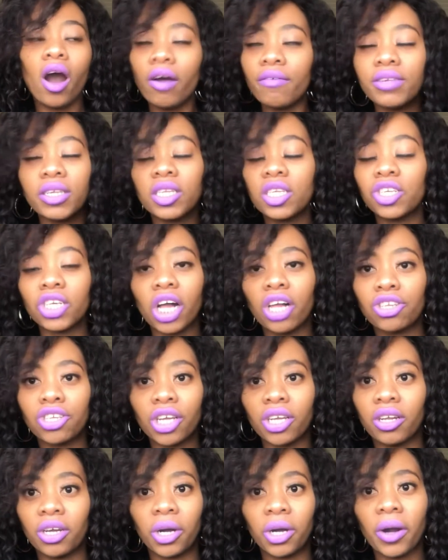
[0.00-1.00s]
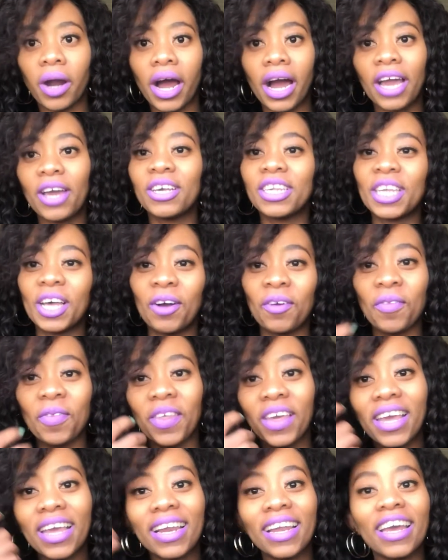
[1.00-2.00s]
obviously the child's gonna cry or something.
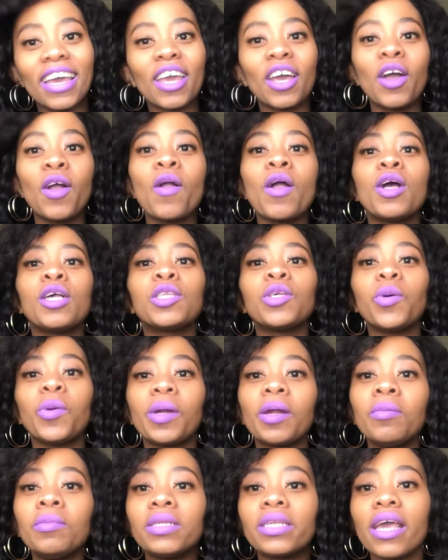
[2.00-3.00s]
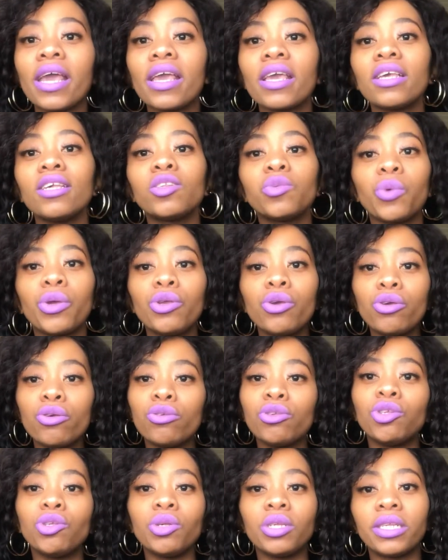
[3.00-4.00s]
Like, so what I'm saying is, when you're
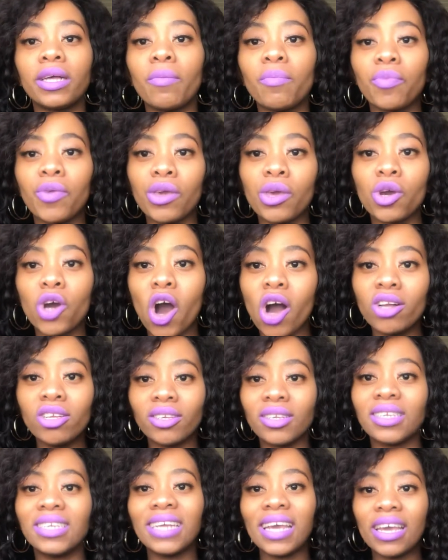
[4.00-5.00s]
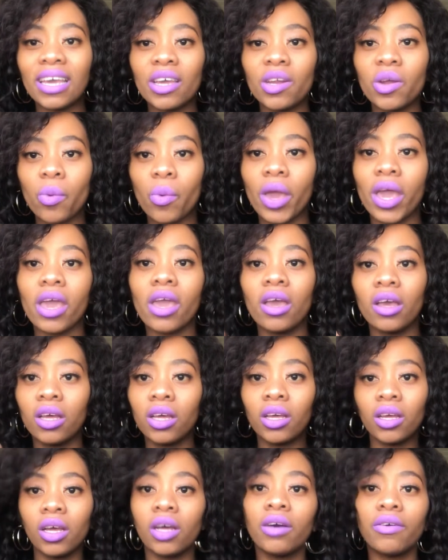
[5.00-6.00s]
used to something, you can't just take it away
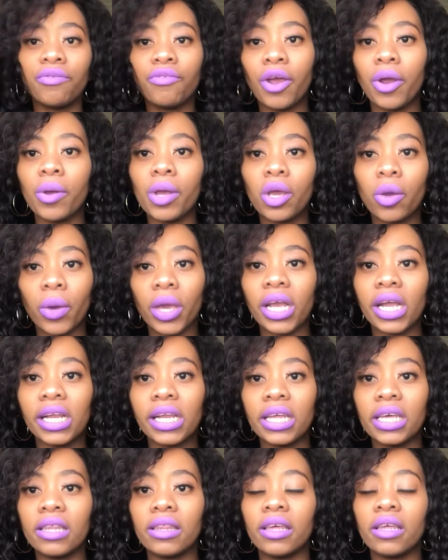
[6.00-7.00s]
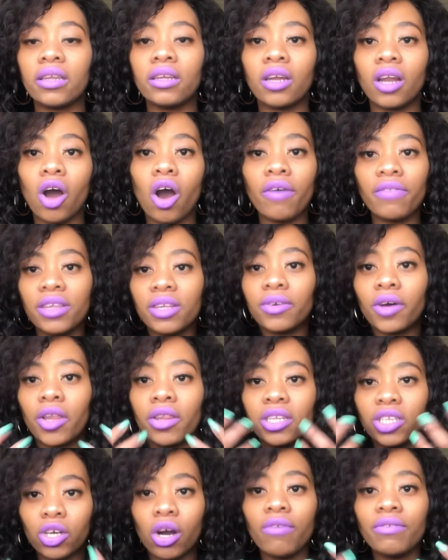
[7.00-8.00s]
very quickly. Then
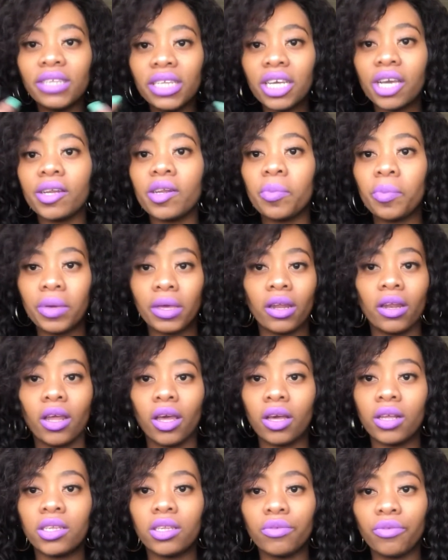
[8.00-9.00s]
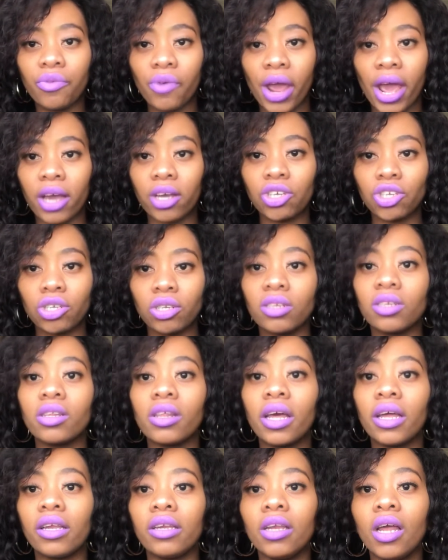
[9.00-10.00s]
there's obviously going to be a negative reaction to
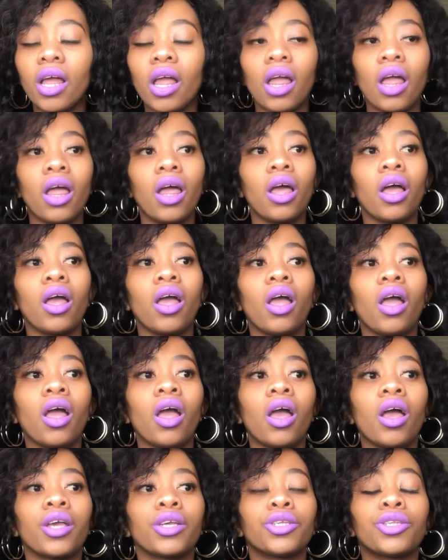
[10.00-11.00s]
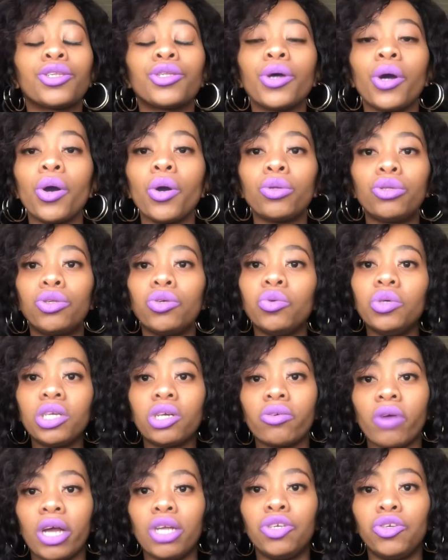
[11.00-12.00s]
that. So do it
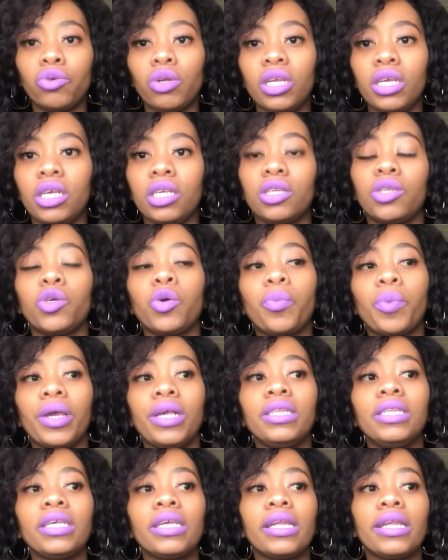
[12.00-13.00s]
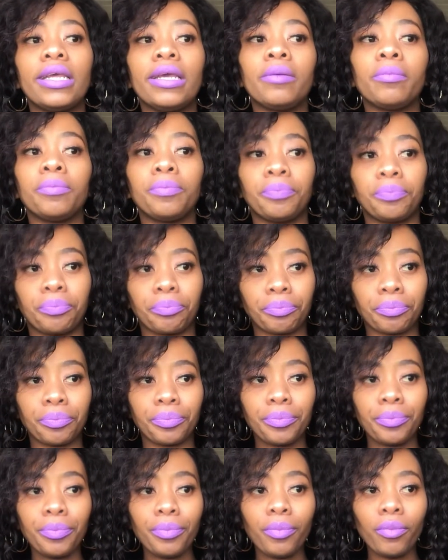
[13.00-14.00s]
gradually. So basically,
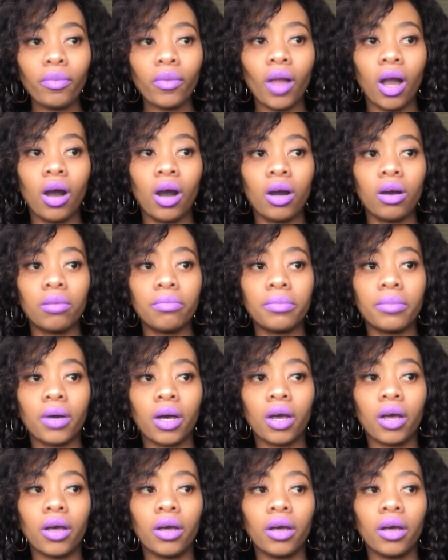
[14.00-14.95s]
um